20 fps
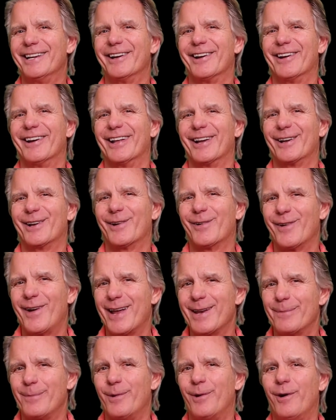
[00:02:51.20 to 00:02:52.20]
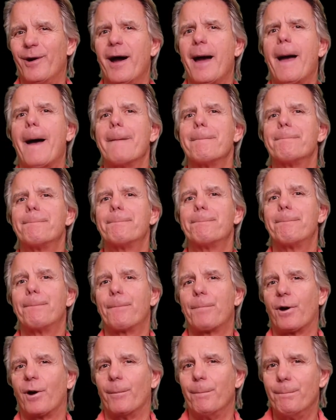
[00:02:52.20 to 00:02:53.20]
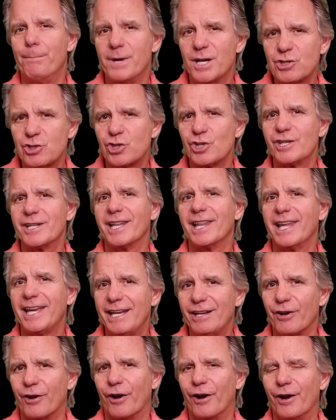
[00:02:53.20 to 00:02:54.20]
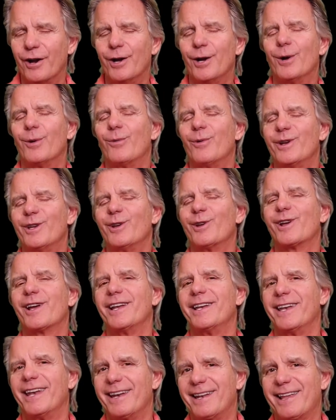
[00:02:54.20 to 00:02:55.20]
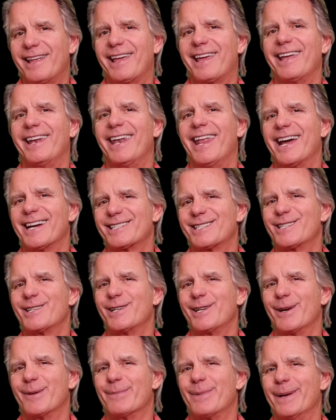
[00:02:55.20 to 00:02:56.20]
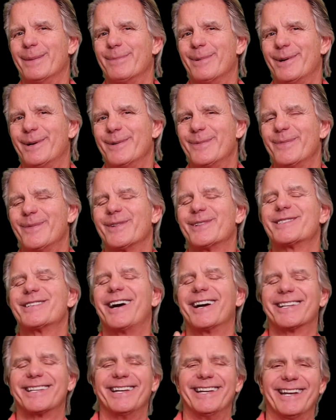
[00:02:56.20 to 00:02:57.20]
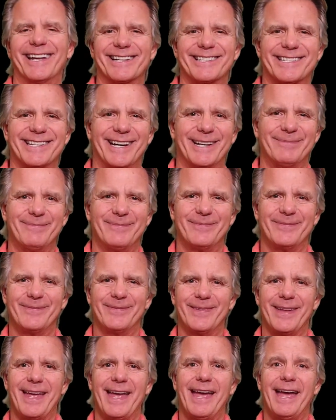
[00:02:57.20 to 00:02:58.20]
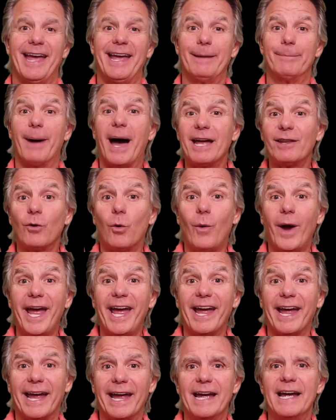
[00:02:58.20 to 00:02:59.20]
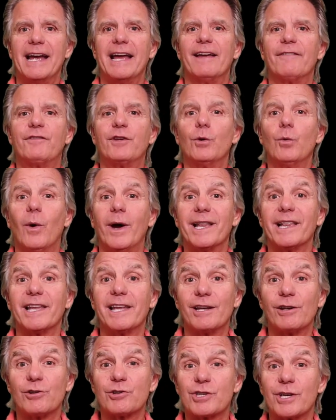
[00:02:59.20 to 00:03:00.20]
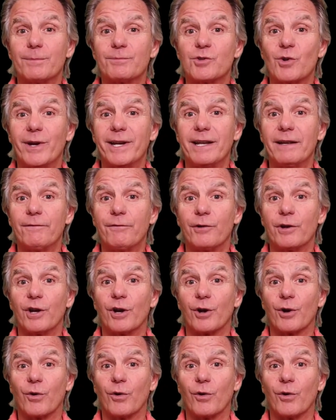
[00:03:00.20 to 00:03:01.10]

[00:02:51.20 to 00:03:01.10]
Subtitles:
you're an incredible permission leader when you can connect to your people. We'll talk to you next time. Hey, by the way, if you want leadership training for your